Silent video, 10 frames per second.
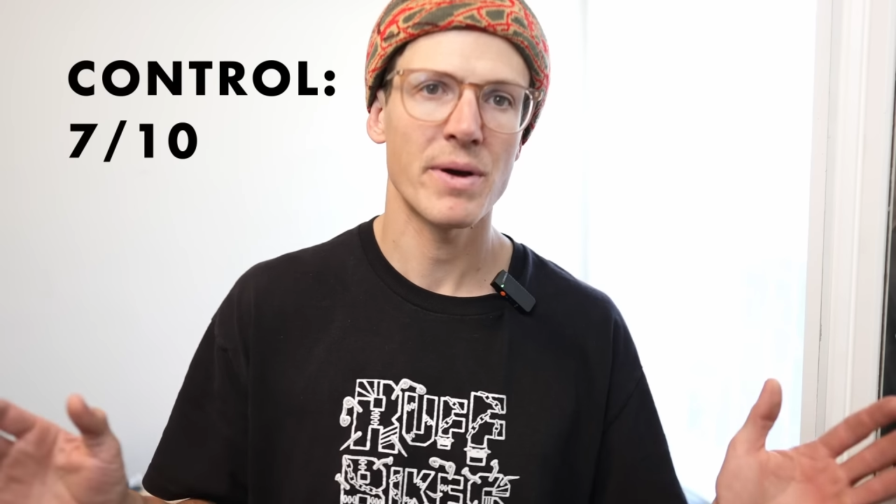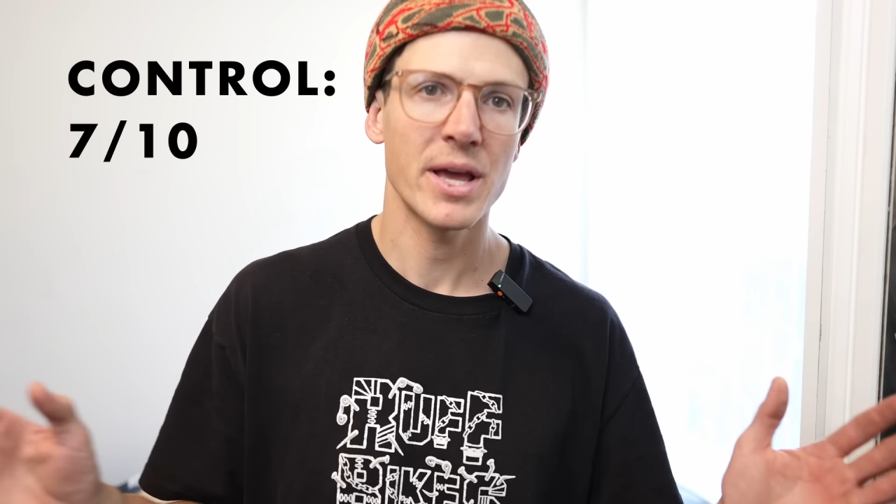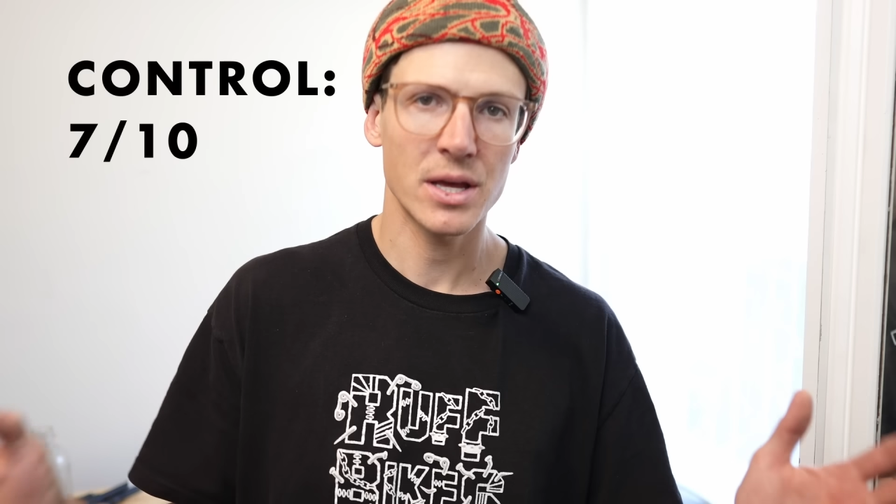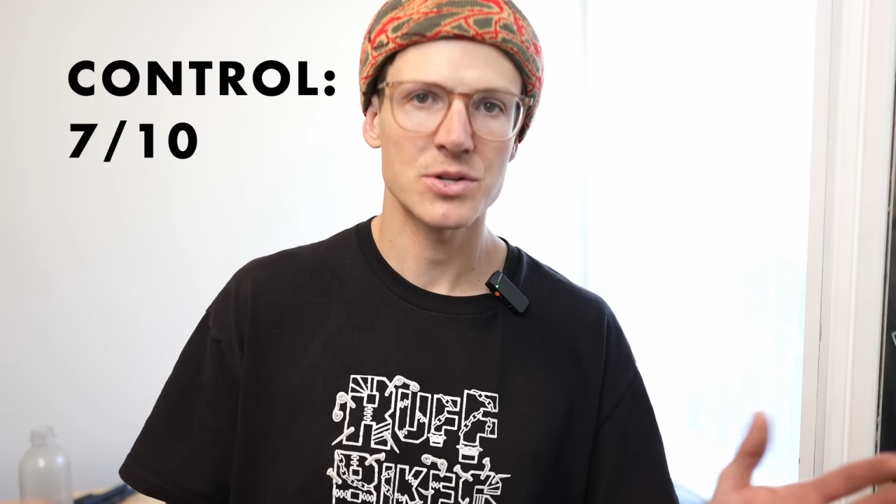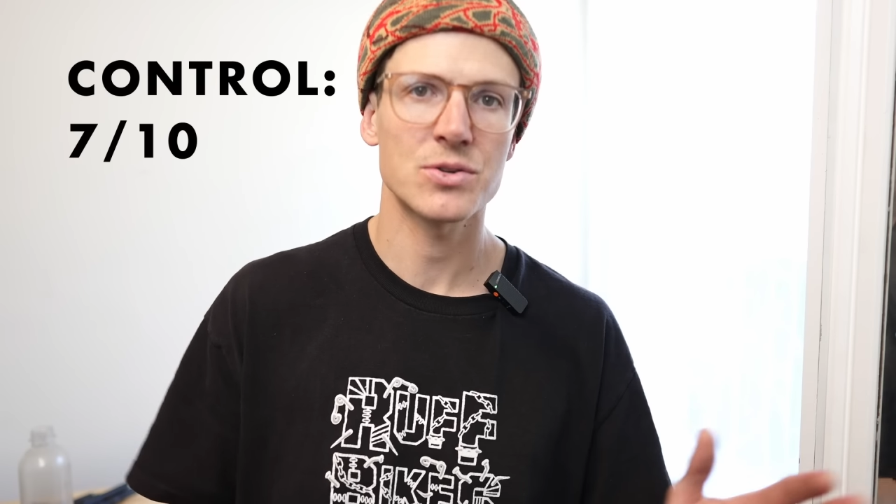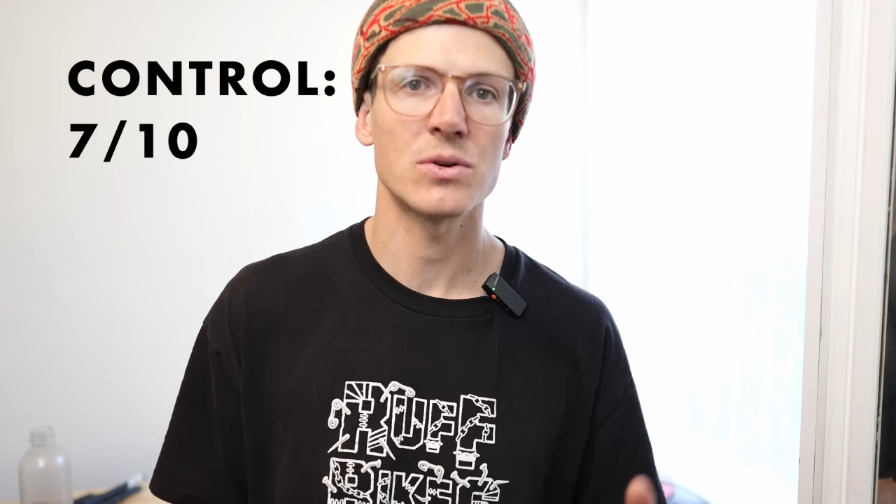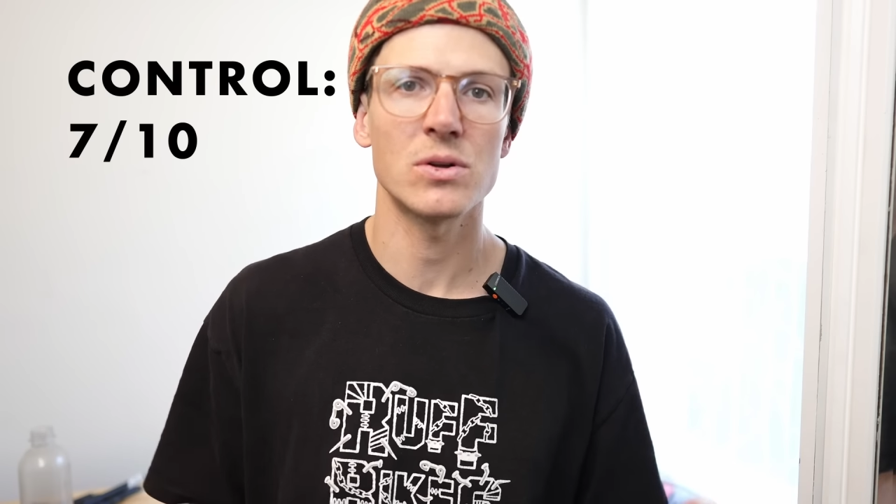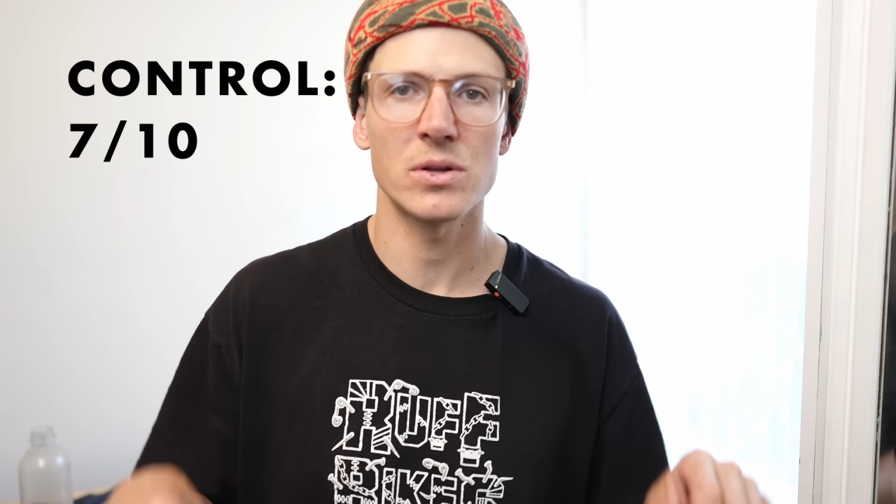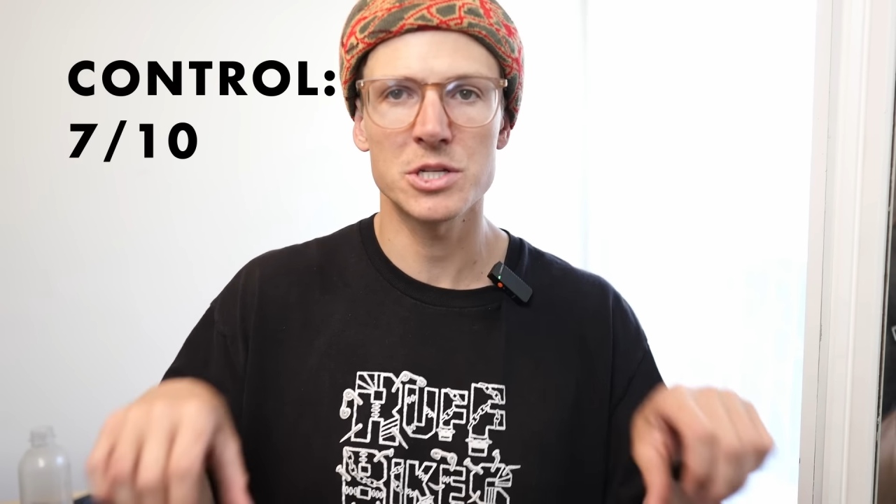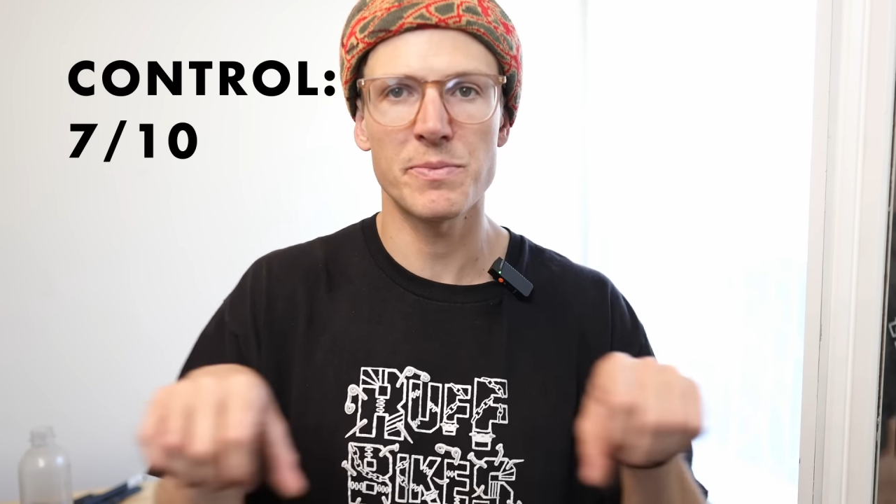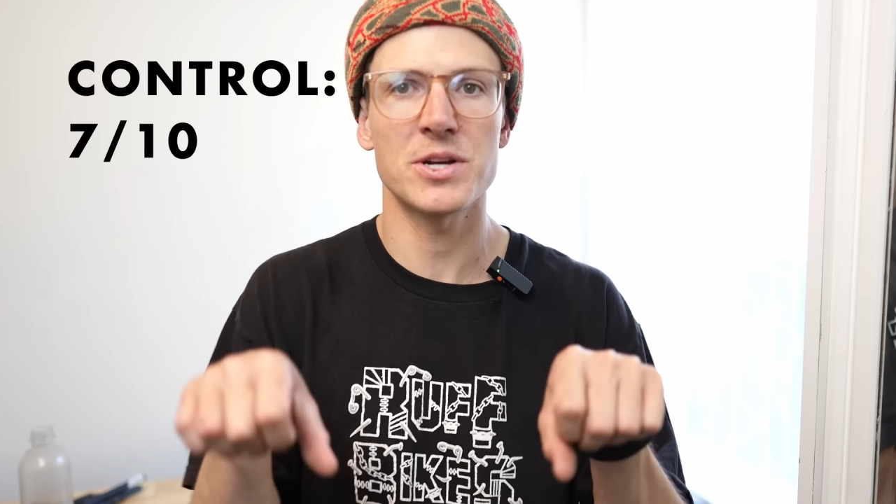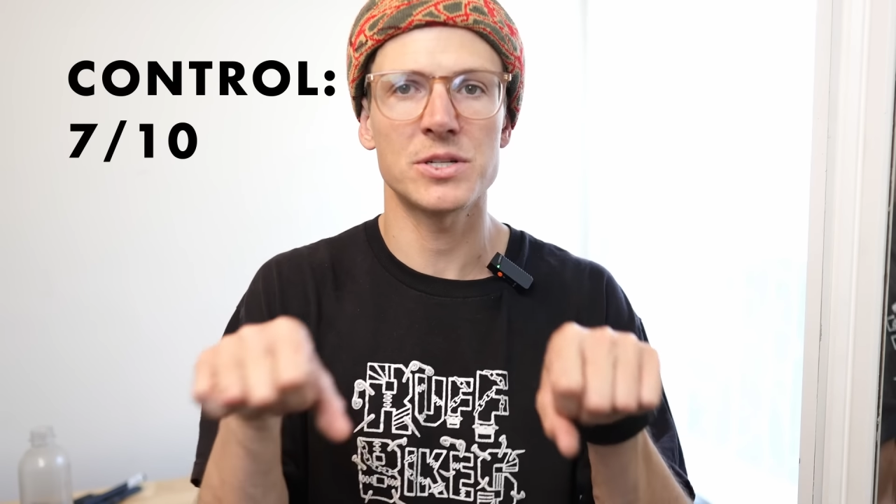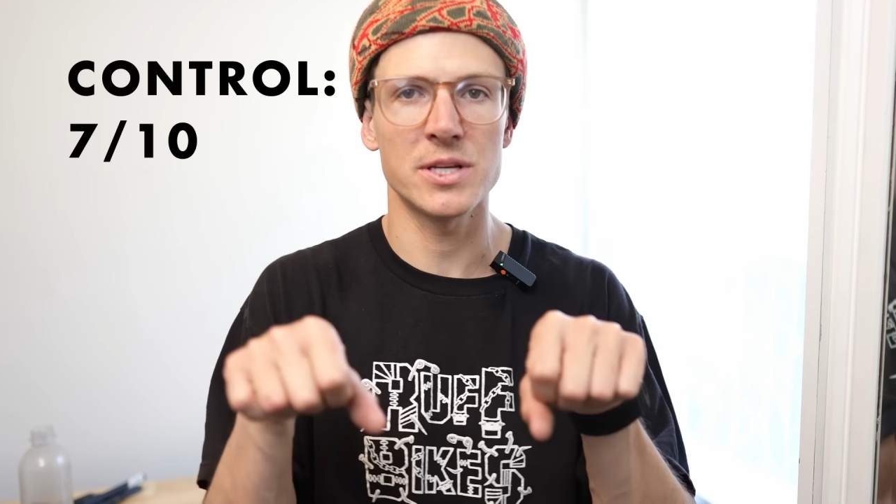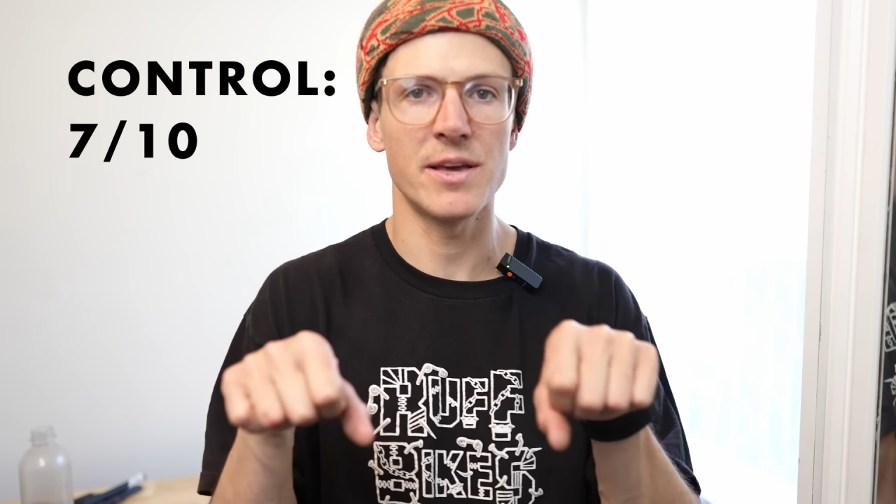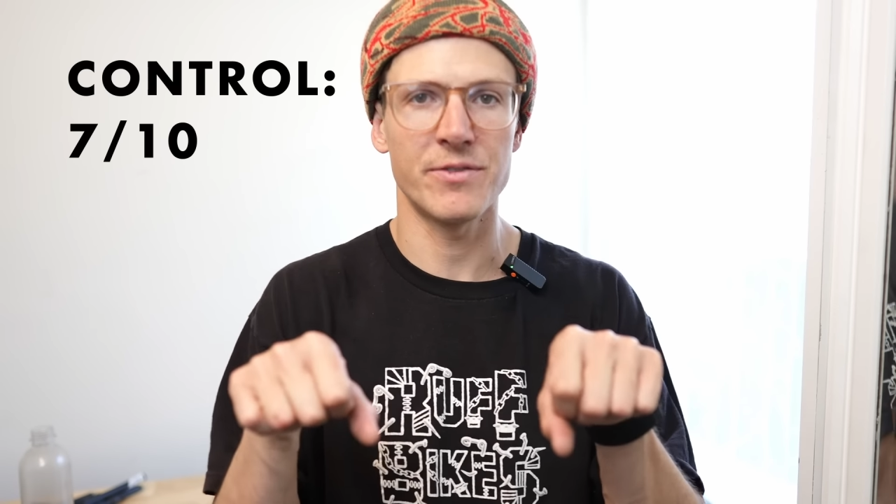bike control,
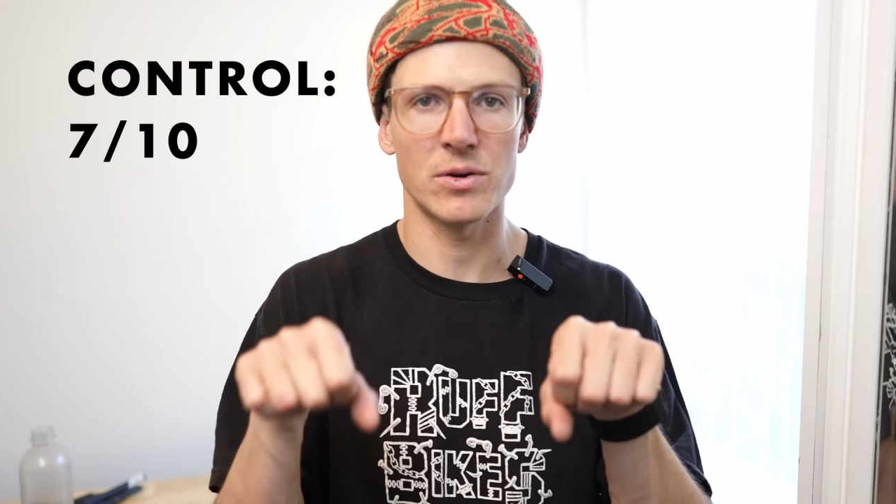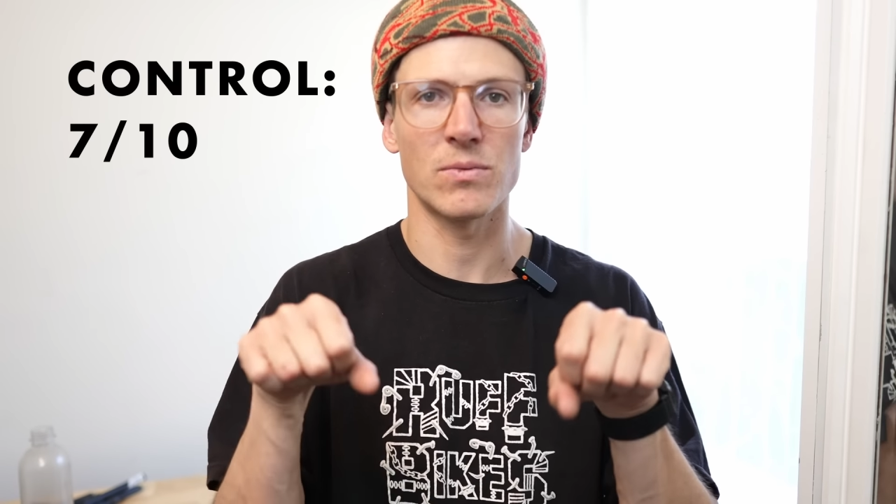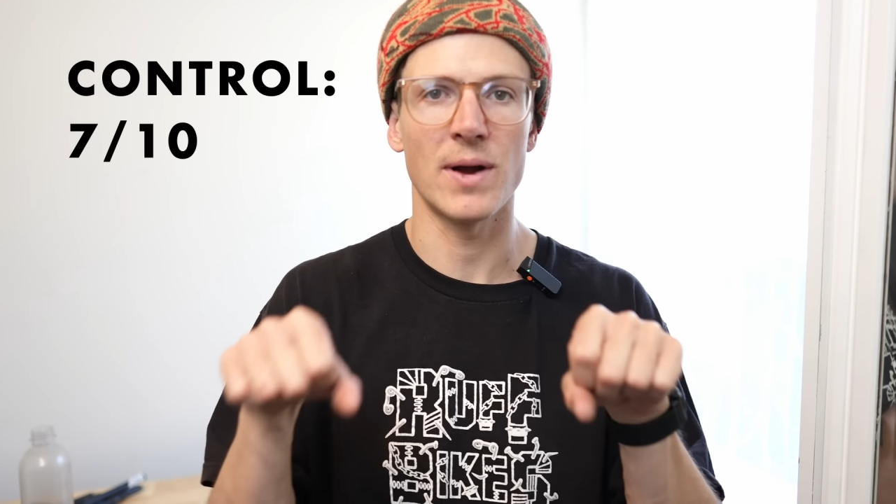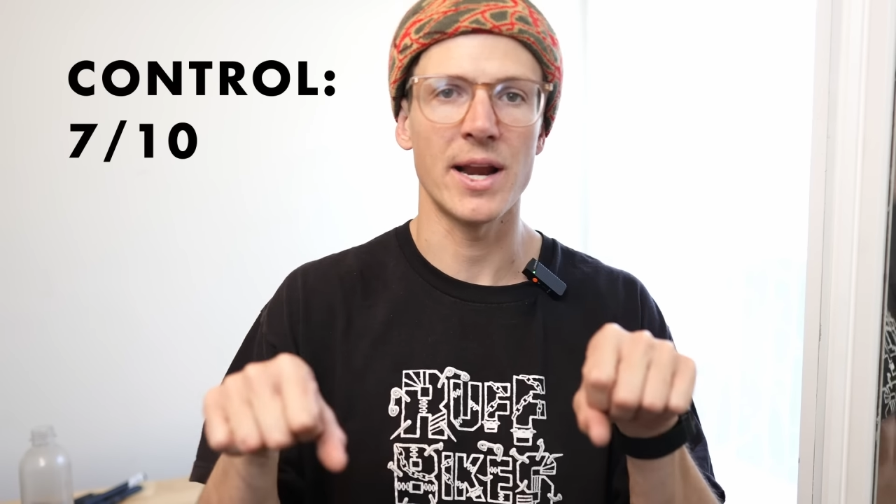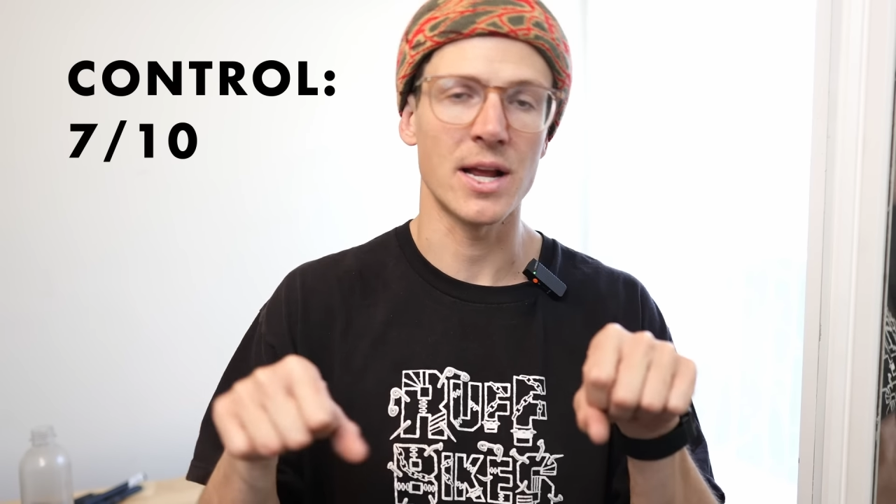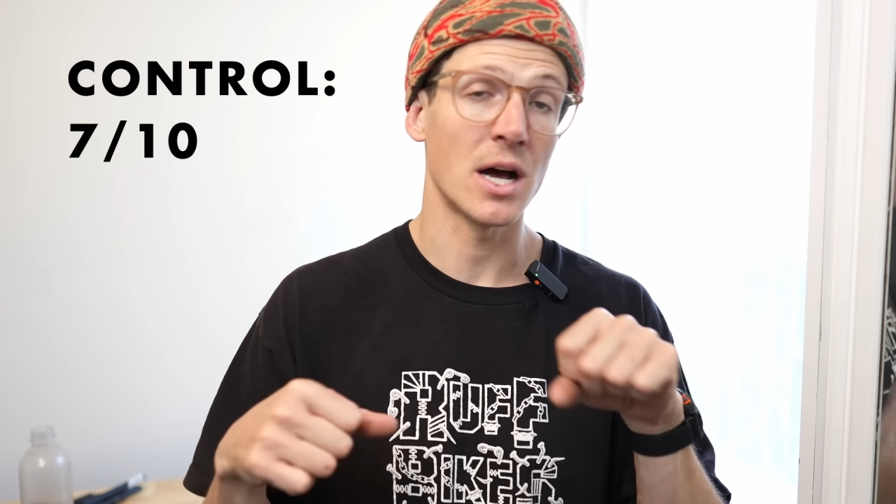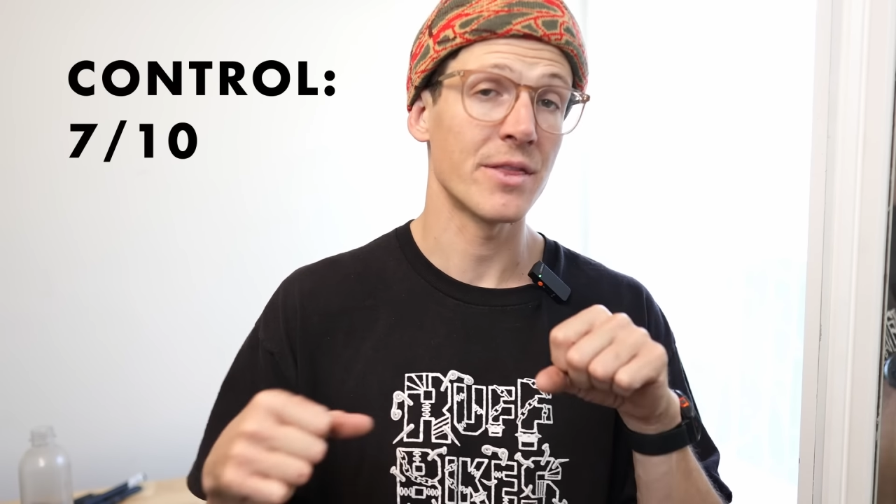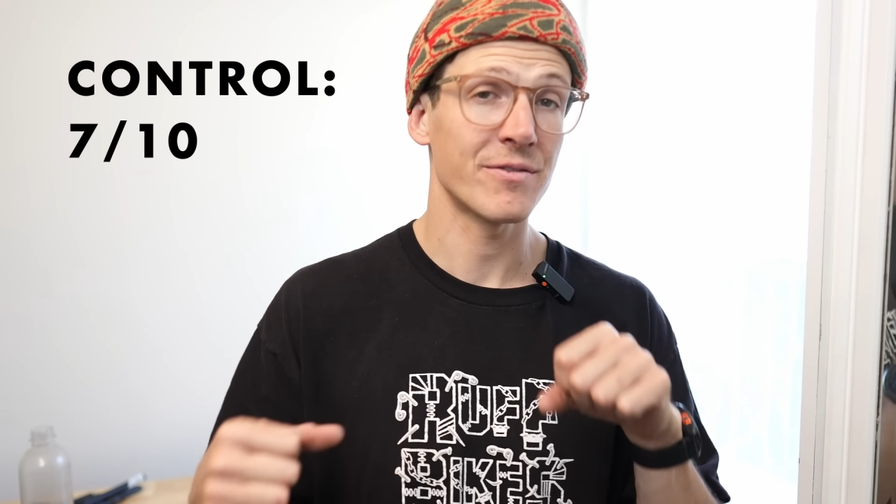especially if you're riding on the